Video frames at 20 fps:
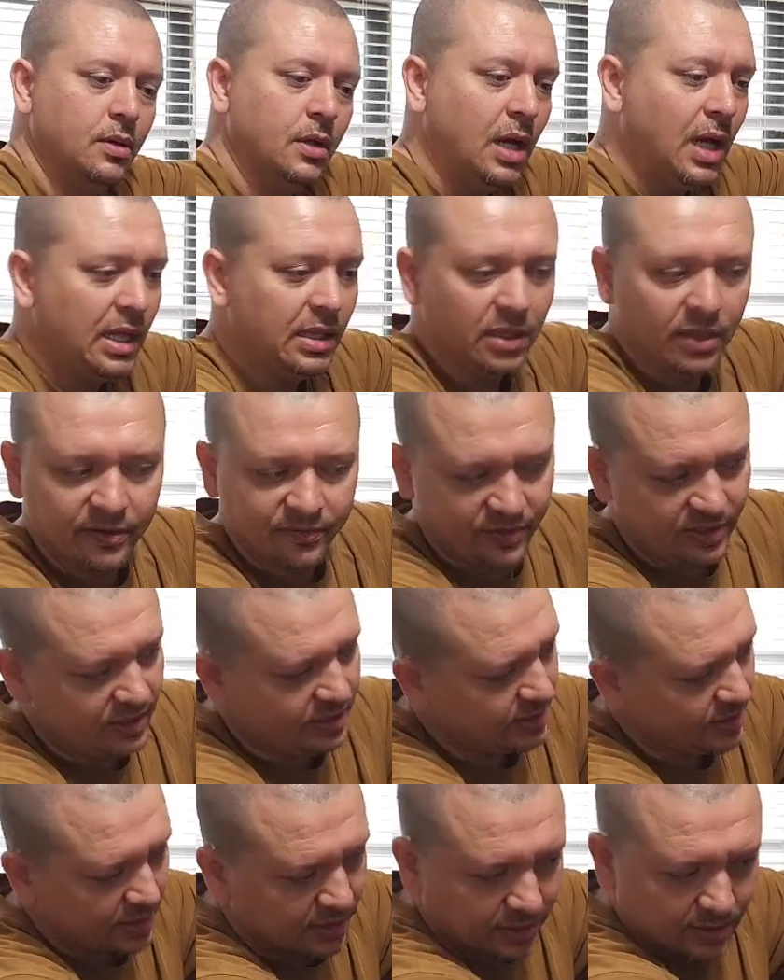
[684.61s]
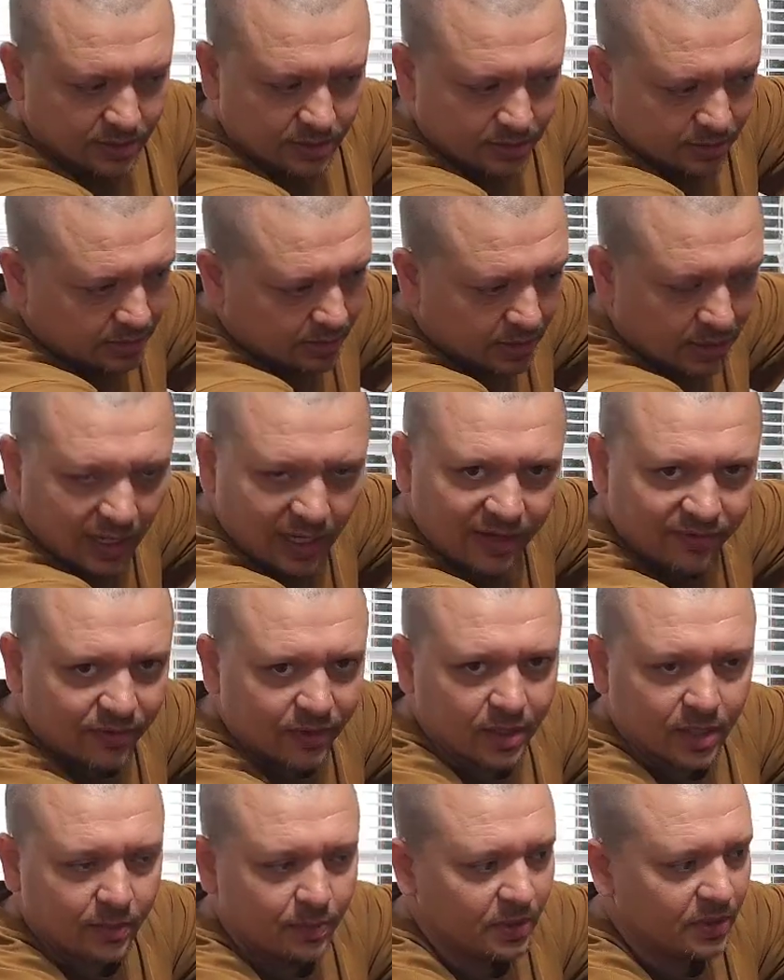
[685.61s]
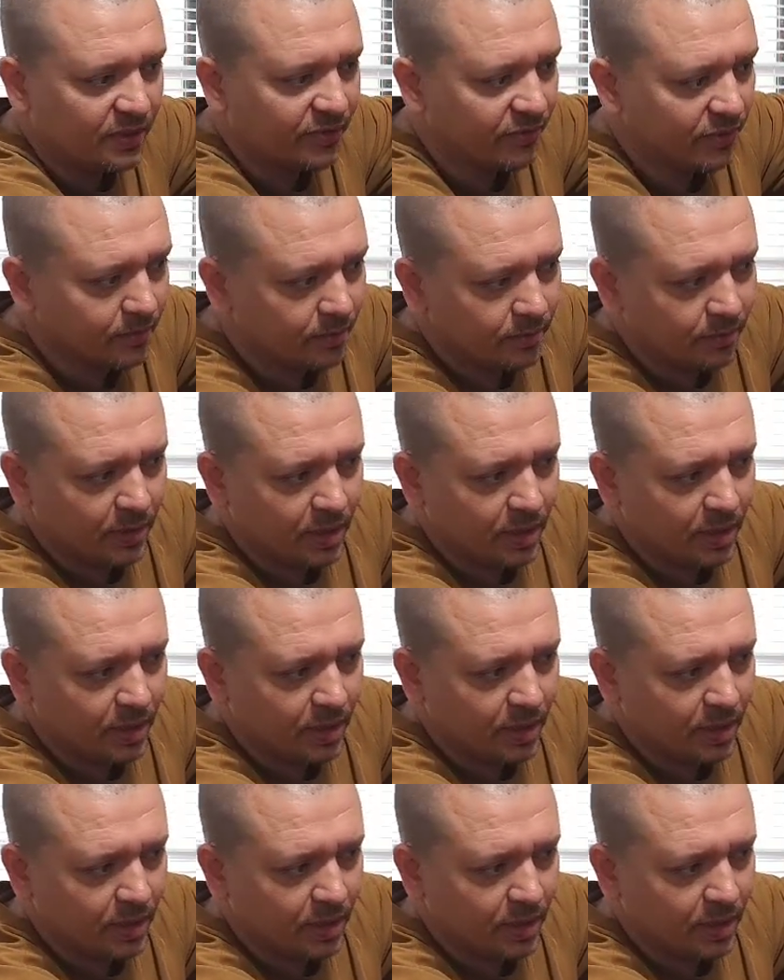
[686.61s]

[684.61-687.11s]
I love these things. I have a couple of them.